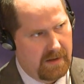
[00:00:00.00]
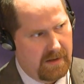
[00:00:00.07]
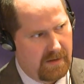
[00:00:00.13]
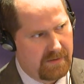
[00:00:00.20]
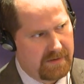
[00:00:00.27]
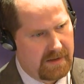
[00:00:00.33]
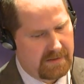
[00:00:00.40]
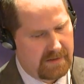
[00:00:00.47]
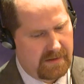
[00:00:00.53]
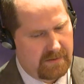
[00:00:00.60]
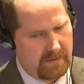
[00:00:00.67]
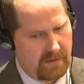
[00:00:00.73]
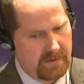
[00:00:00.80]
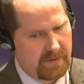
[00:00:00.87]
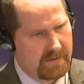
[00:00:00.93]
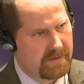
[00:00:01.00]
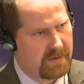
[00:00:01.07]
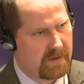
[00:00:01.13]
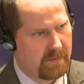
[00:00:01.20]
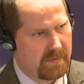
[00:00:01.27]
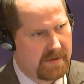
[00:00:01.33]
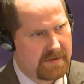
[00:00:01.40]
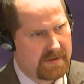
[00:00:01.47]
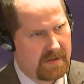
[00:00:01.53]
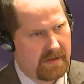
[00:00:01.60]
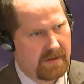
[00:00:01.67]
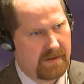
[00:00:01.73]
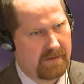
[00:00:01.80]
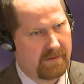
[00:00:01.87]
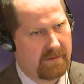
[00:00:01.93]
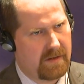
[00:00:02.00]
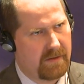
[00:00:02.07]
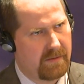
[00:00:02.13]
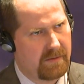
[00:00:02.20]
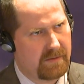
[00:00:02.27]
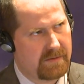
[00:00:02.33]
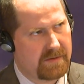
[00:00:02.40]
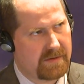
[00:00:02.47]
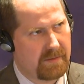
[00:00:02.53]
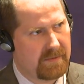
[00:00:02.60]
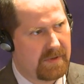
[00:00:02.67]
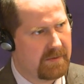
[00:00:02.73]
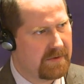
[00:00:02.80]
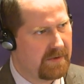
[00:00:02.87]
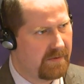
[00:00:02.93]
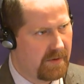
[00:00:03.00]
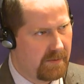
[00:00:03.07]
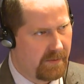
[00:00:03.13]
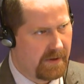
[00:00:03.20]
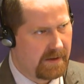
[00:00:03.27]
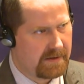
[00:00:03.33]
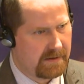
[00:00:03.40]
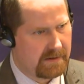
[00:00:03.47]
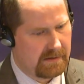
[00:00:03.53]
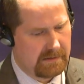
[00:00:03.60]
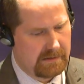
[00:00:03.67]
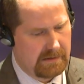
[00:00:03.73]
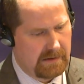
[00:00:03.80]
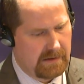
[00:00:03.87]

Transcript: On the other hand, all those documents are sometimes not very practical.